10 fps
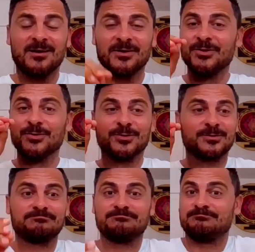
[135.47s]
on
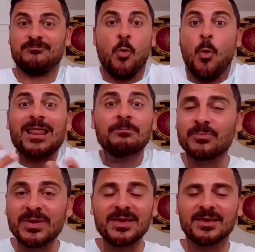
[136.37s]
your well
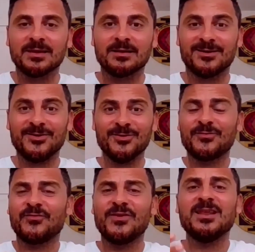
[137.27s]
being, on
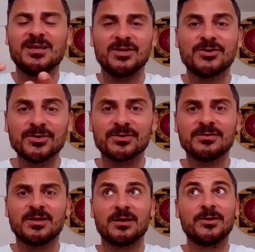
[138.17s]
your feeling
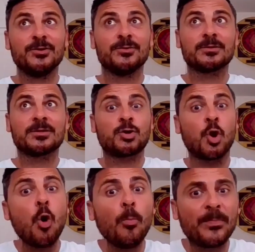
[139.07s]
good, on your
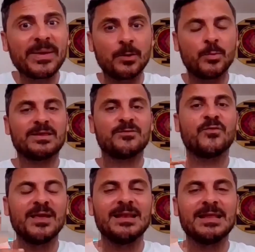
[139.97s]
coping
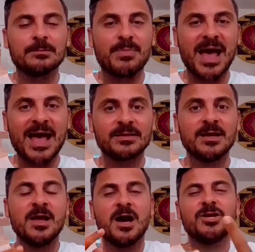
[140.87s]
with feeling bad,